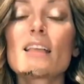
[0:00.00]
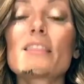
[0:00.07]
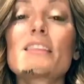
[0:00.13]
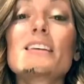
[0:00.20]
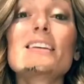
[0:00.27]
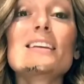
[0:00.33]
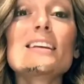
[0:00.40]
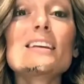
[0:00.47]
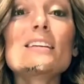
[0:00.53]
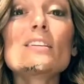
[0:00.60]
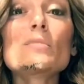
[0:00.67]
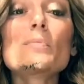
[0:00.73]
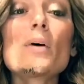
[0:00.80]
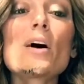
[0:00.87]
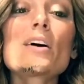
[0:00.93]
the
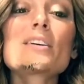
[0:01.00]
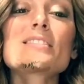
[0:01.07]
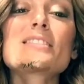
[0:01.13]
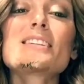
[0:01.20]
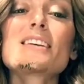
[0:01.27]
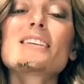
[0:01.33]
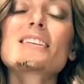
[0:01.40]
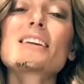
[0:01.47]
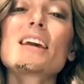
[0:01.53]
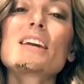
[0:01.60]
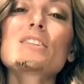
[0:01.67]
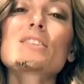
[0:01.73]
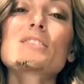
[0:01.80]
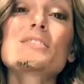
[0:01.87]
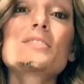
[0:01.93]
needed parts and
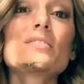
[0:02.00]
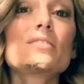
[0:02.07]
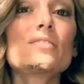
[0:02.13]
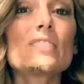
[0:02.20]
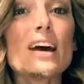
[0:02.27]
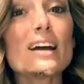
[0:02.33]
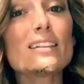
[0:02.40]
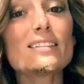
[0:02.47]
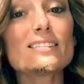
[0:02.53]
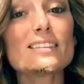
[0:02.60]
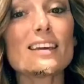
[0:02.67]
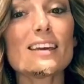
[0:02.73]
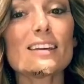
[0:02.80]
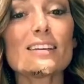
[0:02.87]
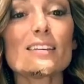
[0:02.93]
indications to
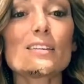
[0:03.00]
validate